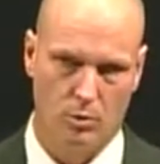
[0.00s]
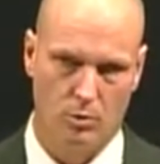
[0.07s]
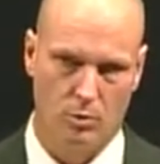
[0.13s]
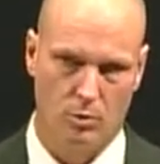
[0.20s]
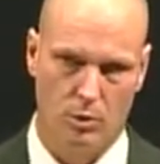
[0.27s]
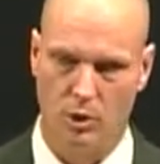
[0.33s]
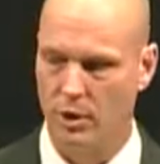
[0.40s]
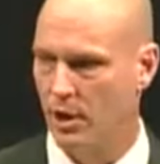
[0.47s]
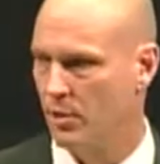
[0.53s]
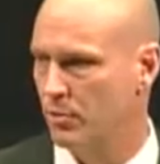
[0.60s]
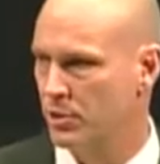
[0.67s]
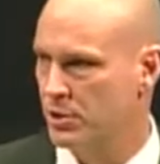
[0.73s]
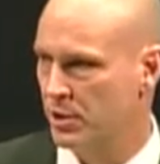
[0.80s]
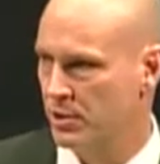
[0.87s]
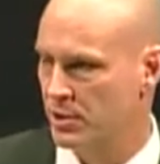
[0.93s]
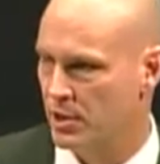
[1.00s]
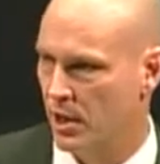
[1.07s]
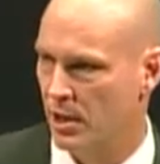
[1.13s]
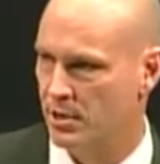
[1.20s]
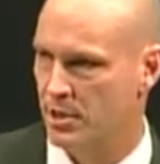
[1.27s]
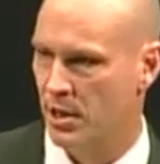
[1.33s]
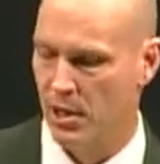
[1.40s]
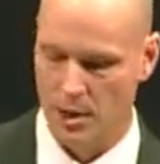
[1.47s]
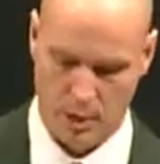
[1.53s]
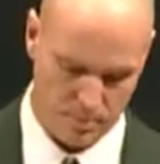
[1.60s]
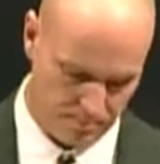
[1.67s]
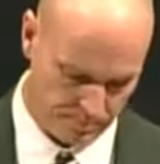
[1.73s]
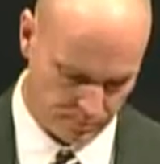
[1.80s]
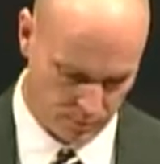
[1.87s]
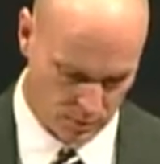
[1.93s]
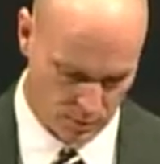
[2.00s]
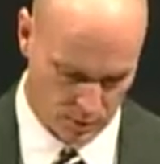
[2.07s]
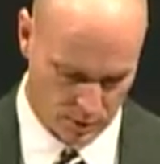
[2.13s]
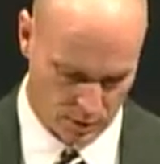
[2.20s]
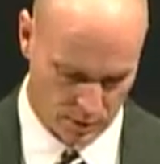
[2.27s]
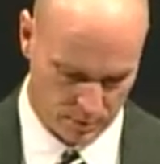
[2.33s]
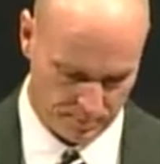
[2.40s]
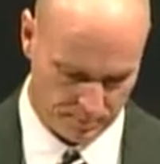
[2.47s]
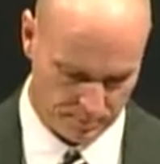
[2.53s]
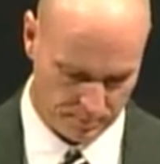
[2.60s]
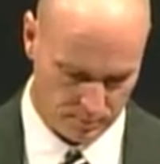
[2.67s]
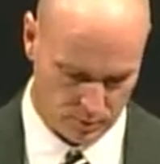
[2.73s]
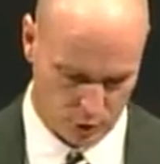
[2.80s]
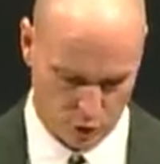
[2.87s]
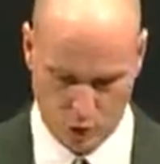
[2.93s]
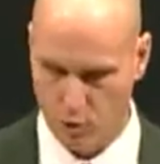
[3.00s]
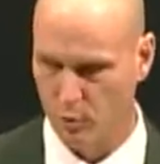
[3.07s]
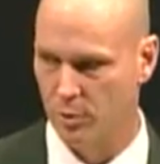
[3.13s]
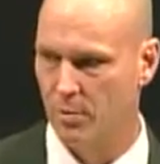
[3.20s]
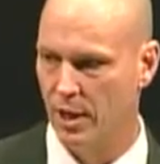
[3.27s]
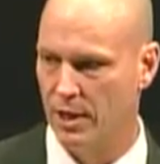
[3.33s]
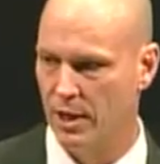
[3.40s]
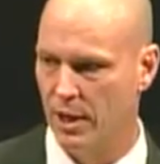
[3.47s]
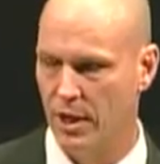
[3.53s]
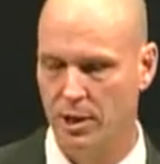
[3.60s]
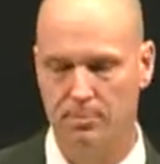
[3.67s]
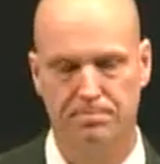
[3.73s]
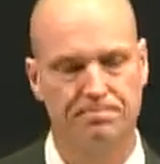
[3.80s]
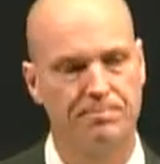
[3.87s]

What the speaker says: really ever since that time, along with my dad,